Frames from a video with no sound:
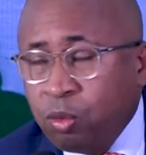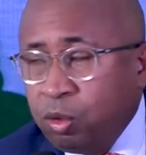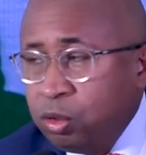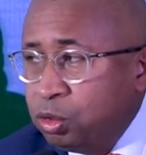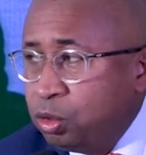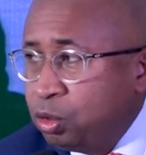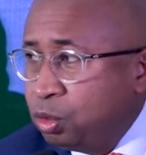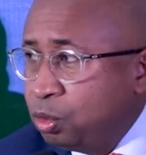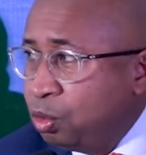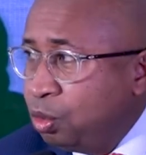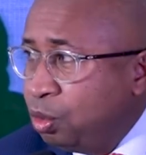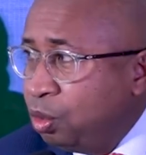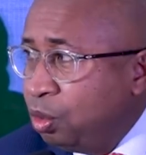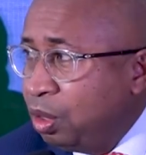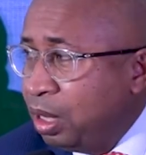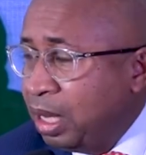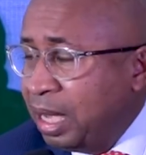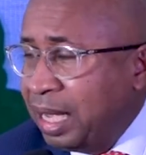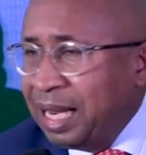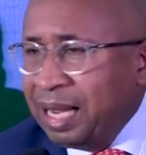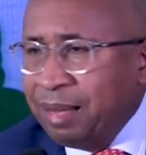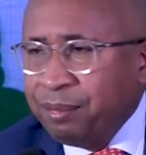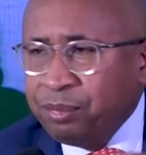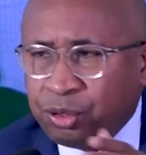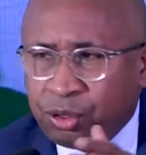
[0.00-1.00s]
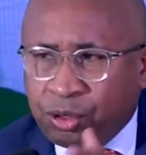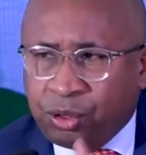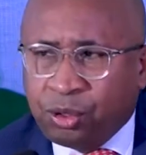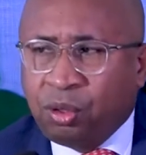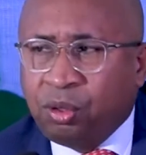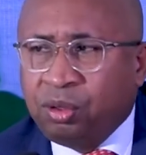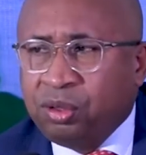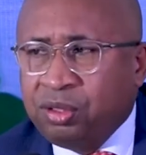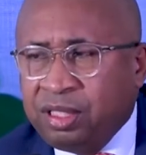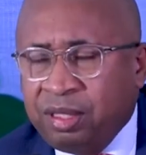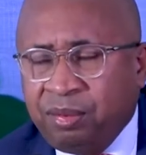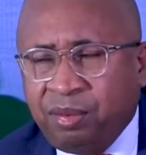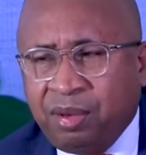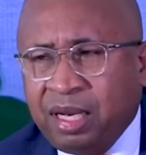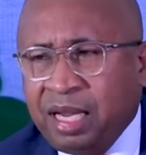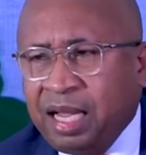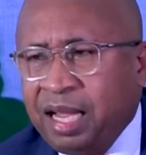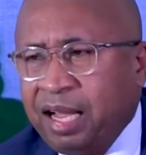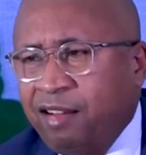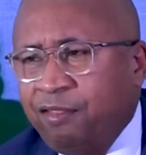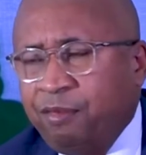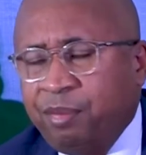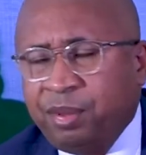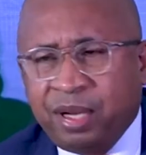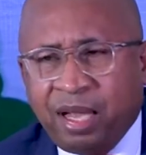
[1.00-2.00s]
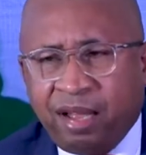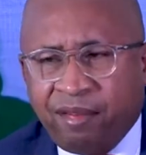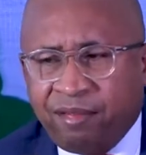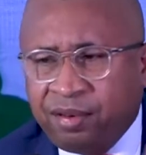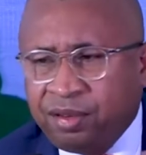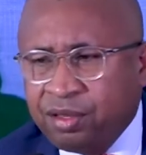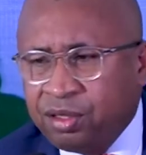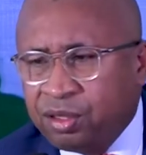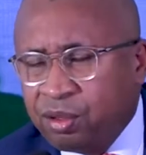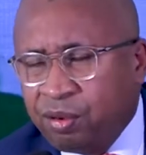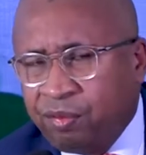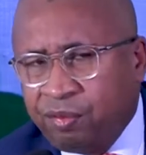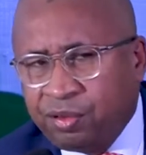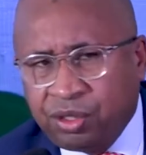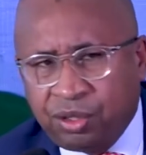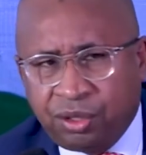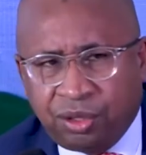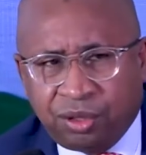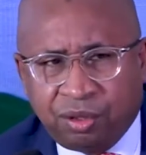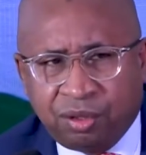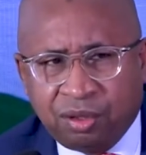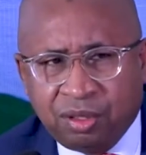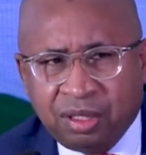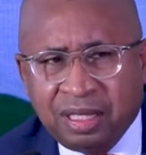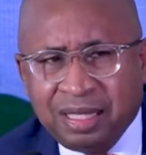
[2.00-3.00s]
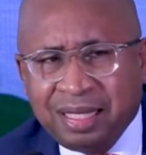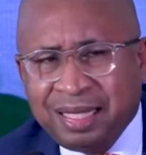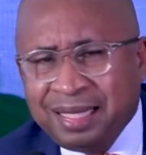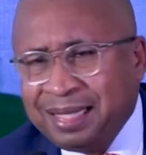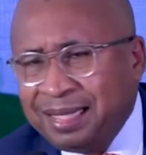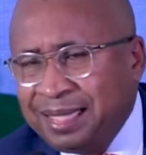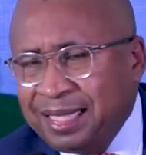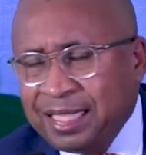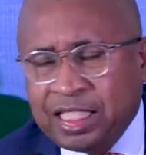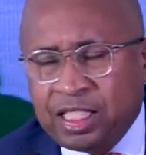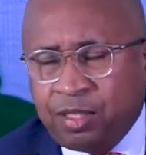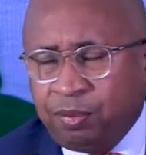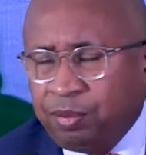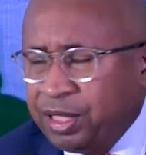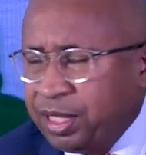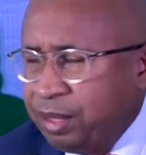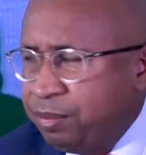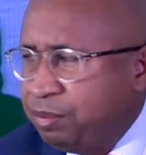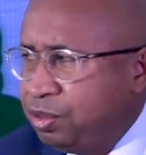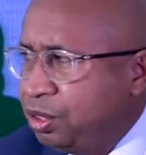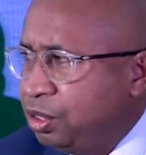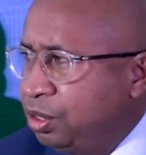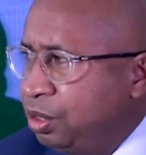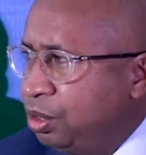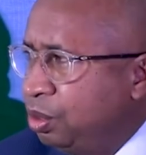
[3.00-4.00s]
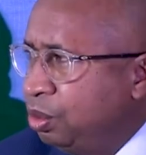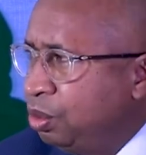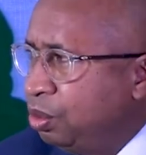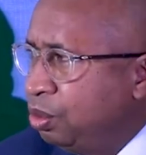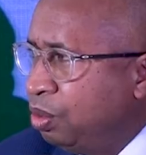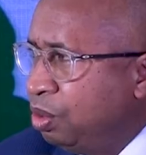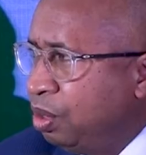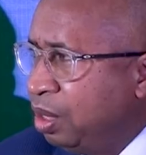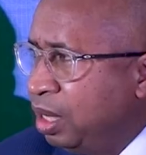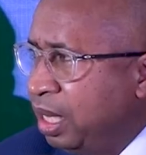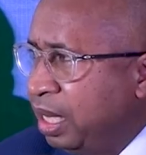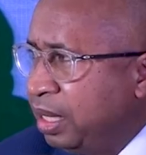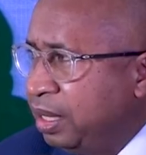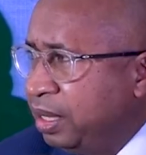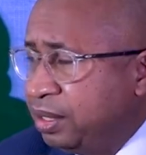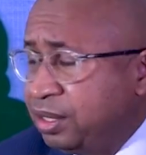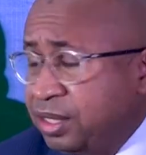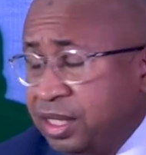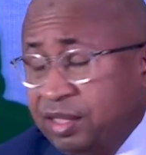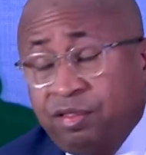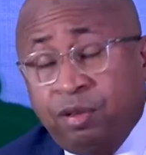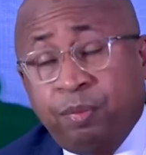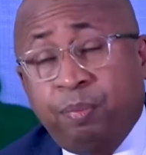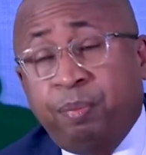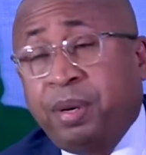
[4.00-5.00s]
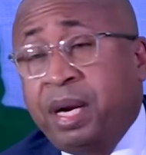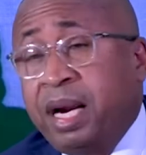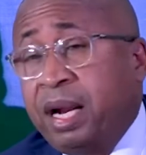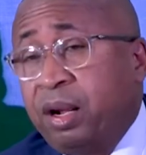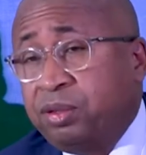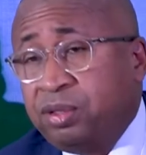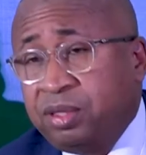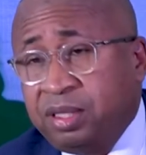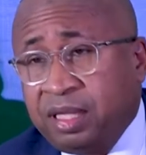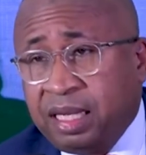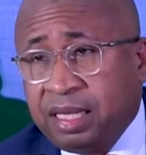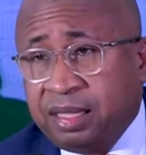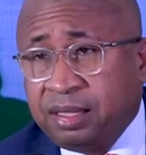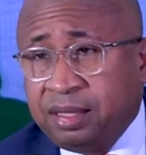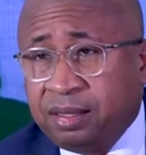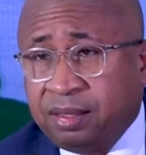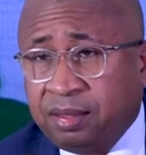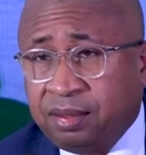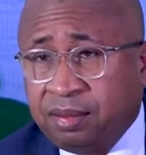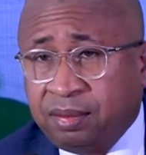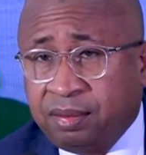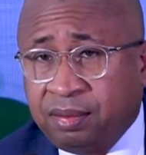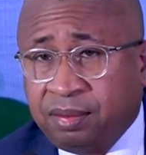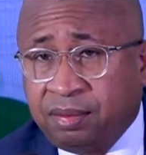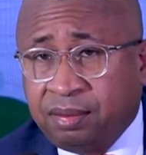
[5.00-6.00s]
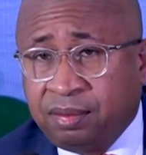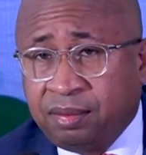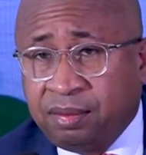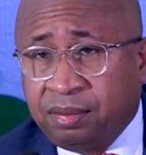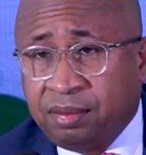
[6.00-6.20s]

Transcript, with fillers: Second is that there's a need for more synergy between the executive, legislature, and the capital market players